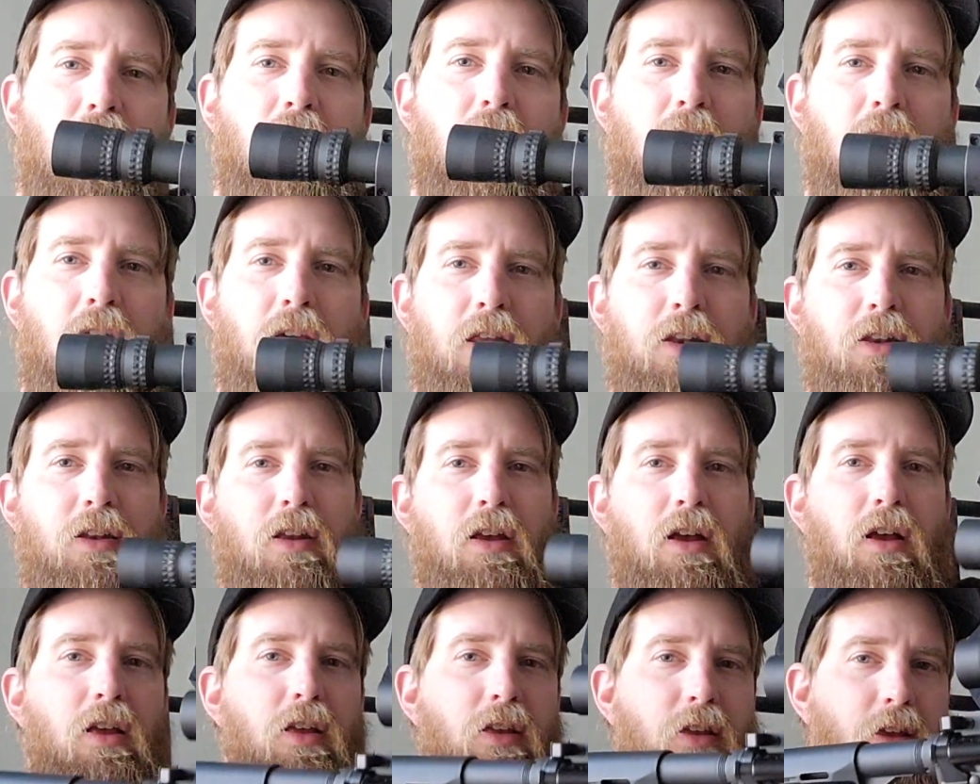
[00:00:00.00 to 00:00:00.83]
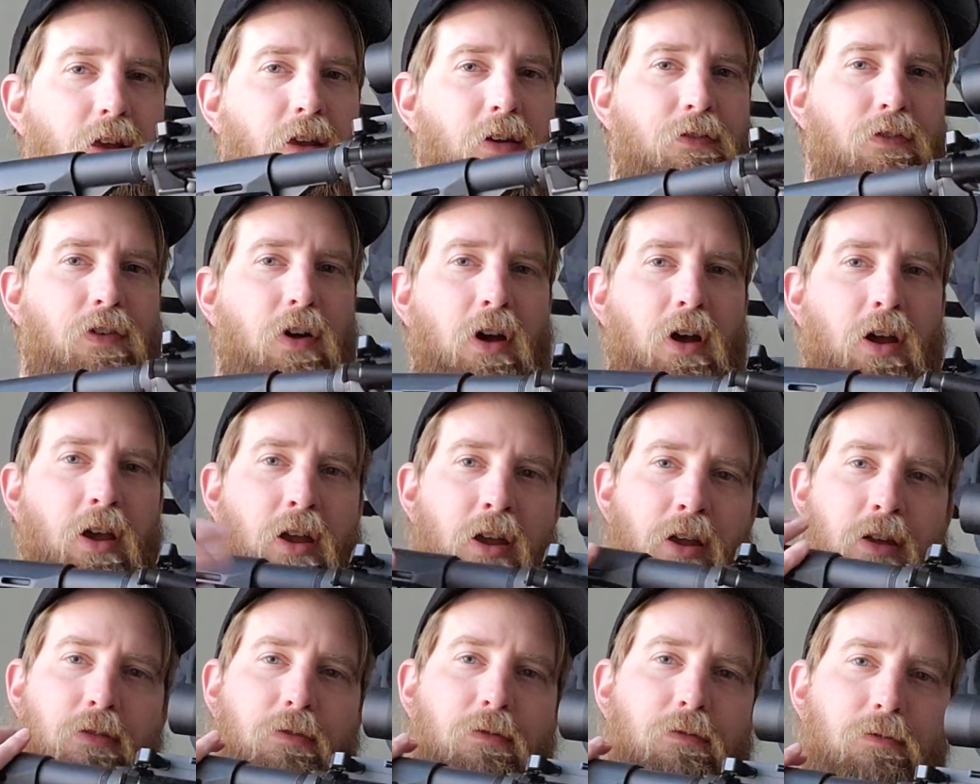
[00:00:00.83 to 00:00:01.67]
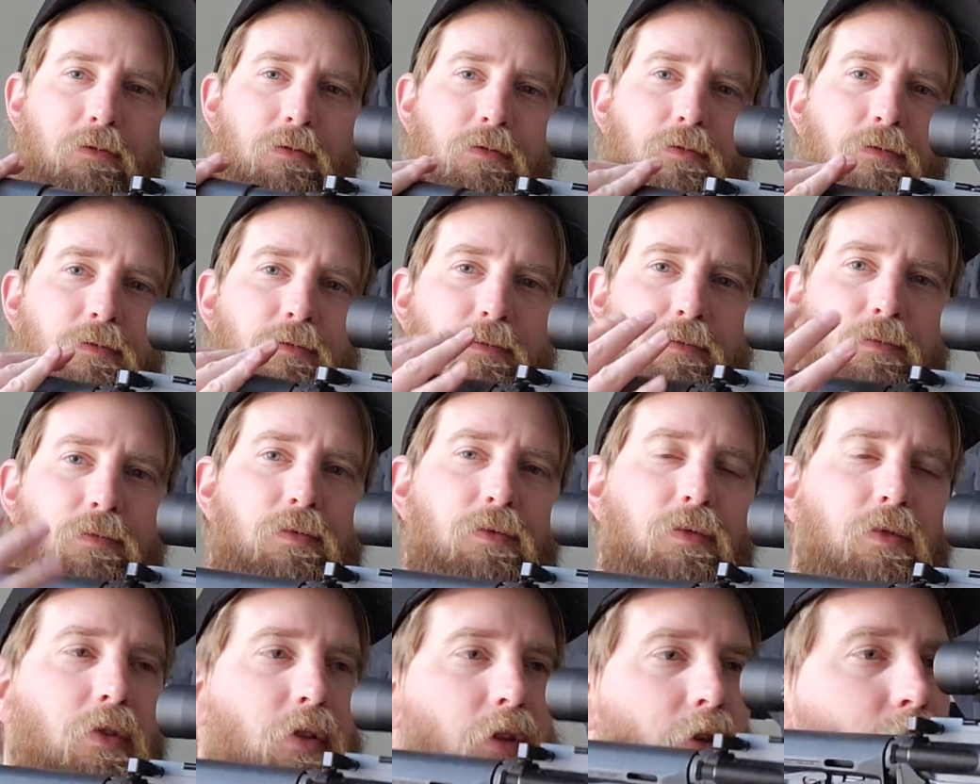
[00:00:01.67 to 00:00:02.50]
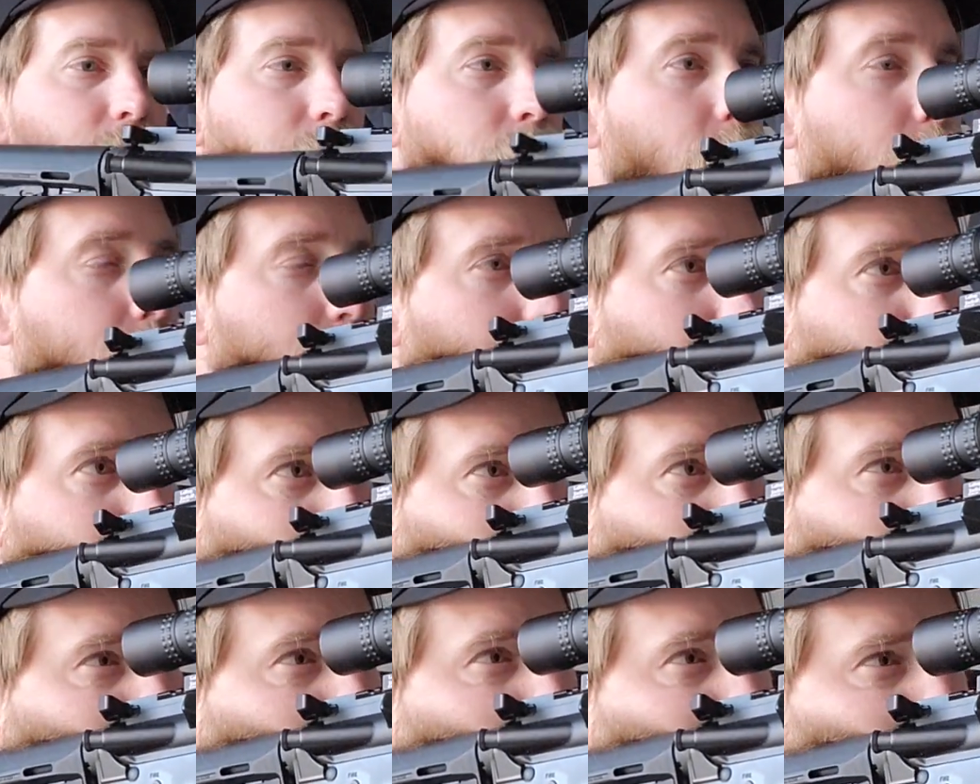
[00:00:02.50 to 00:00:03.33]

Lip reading: And if I put my eye